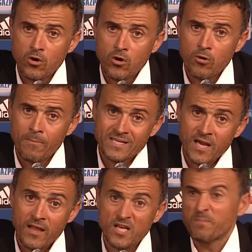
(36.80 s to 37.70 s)
We
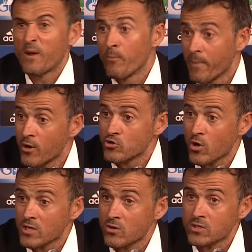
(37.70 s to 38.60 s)

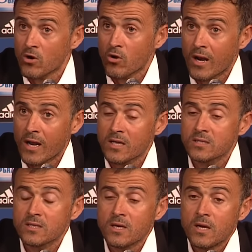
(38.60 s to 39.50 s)
got more into their box,
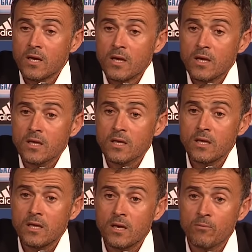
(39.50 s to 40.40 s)
but fewer
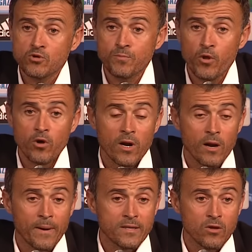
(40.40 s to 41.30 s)
chances.
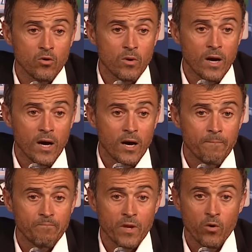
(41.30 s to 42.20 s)

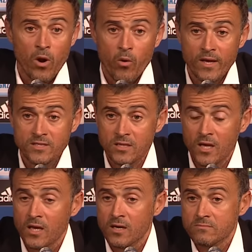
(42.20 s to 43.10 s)
And the game was
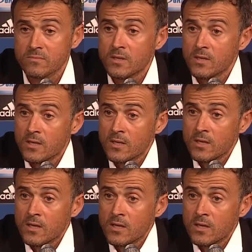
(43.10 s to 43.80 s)
decided by a set piece.